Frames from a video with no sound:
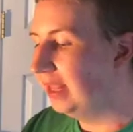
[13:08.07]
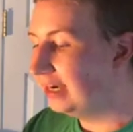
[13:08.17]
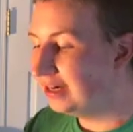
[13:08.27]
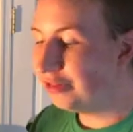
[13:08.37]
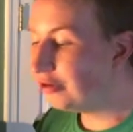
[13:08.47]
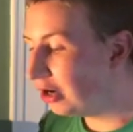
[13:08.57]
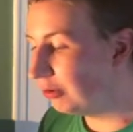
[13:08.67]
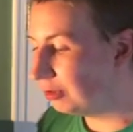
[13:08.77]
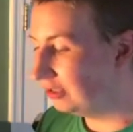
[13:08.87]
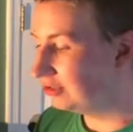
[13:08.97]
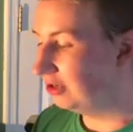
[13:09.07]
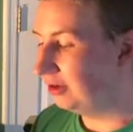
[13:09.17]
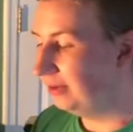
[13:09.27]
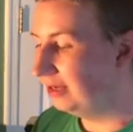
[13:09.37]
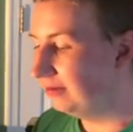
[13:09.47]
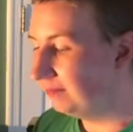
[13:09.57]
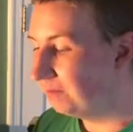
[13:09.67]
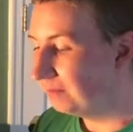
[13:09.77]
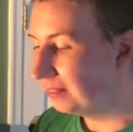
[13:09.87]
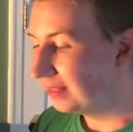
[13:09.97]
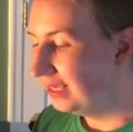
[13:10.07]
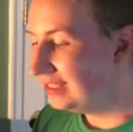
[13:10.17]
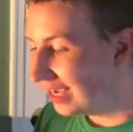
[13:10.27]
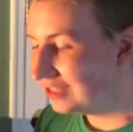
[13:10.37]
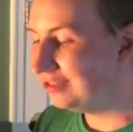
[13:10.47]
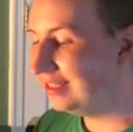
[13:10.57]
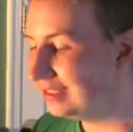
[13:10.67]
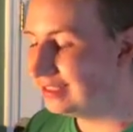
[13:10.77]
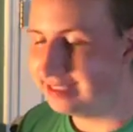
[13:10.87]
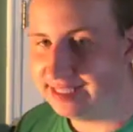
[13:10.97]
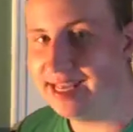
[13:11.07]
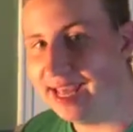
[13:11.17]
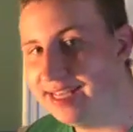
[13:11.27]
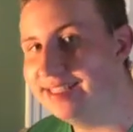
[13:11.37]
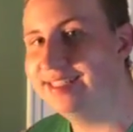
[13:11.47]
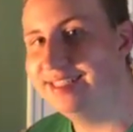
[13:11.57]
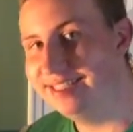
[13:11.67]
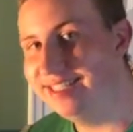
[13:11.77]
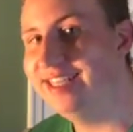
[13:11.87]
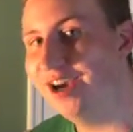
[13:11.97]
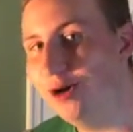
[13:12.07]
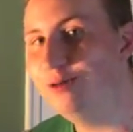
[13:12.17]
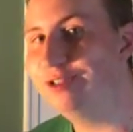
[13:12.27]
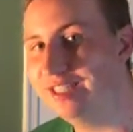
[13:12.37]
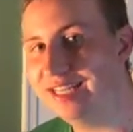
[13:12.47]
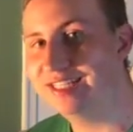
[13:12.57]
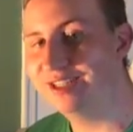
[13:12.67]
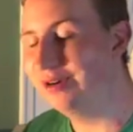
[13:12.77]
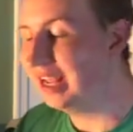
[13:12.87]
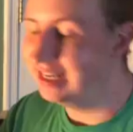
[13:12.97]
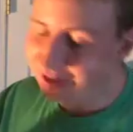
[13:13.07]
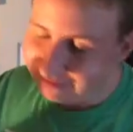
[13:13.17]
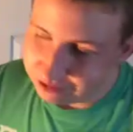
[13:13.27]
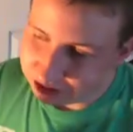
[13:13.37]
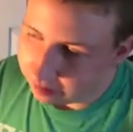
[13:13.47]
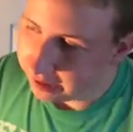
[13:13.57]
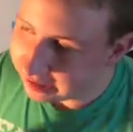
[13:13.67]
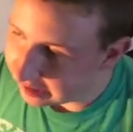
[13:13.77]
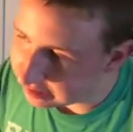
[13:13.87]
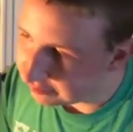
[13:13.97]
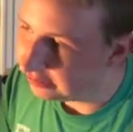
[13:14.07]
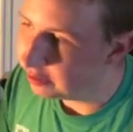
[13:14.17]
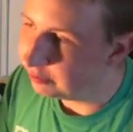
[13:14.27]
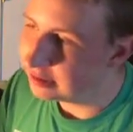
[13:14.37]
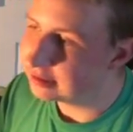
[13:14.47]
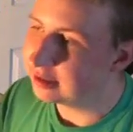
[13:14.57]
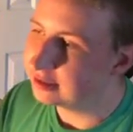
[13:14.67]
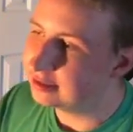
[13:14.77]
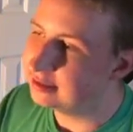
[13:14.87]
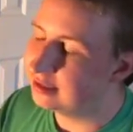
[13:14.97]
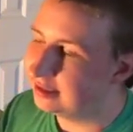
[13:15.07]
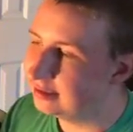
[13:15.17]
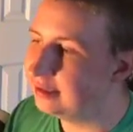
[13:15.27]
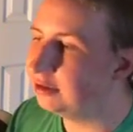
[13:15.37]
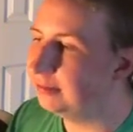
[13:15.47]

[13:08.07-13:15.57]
And another car we're going to talk about is actually the C8 Z06. Okay, now if you saw my last video, we discussed this a little